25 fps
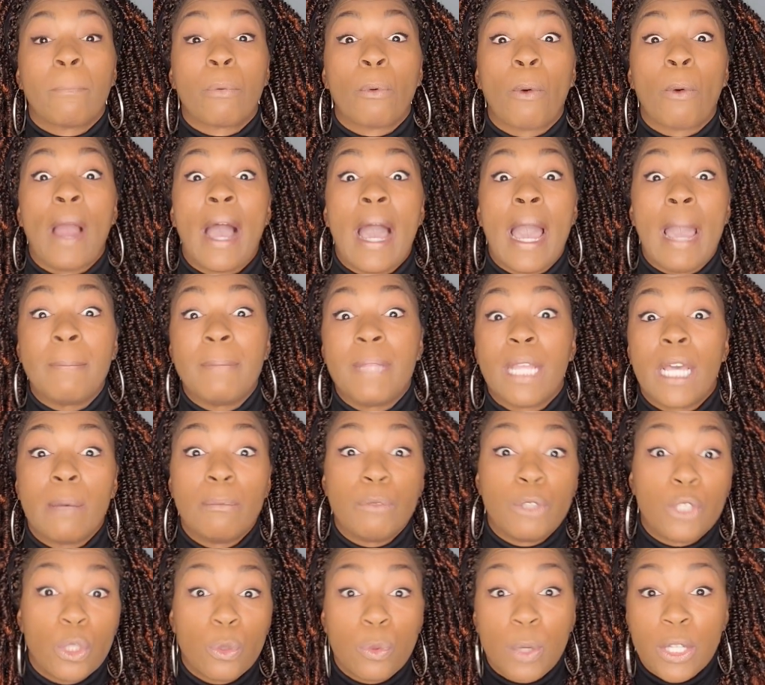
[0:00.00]
bribe them,
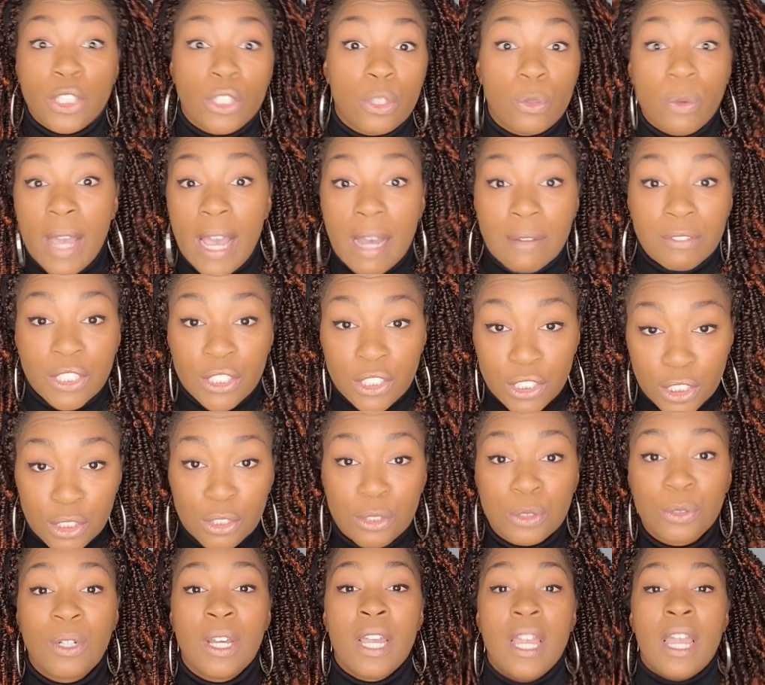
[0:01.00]
do what you have to
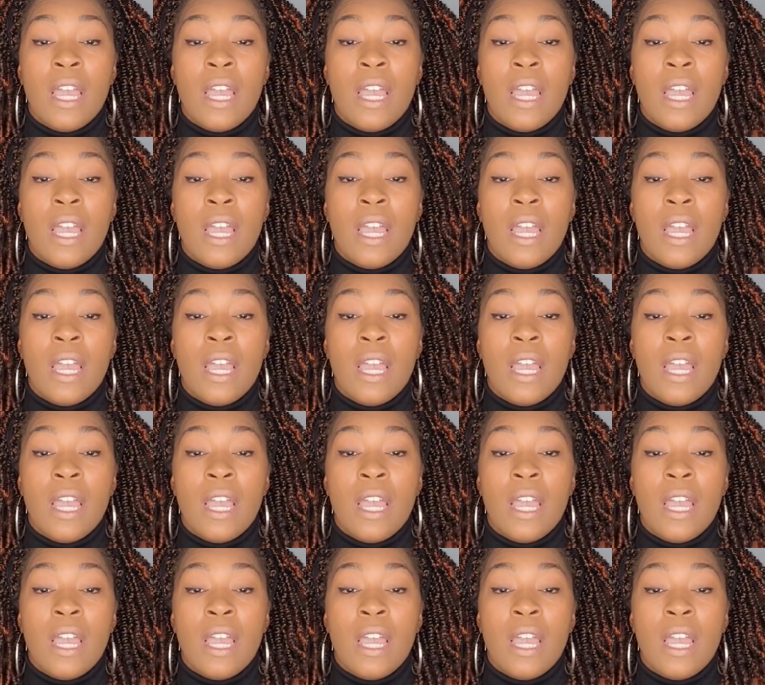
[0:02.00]
do,